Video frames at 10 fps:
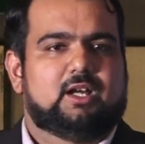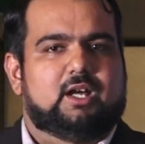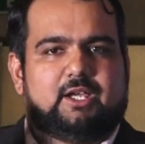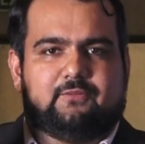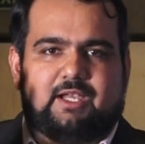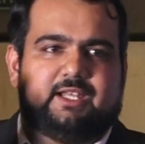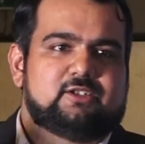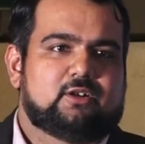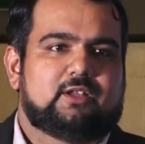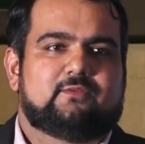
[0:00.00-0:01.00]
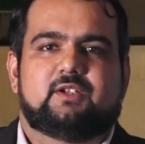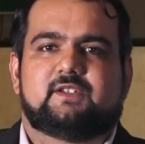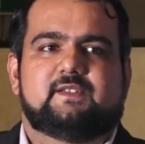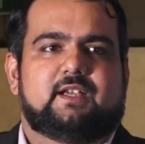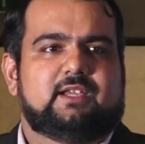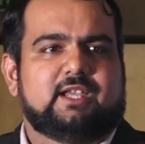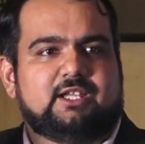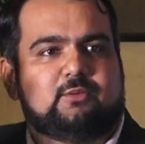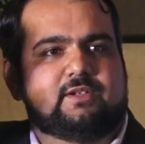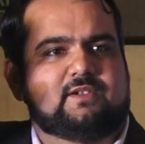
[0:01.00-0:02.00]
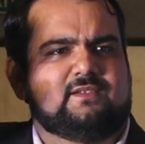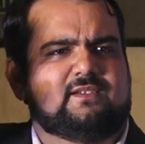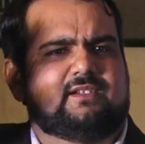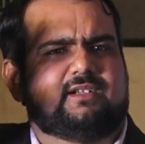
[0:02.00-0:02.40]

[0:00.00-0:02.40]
If any sort of questions are there, any questions?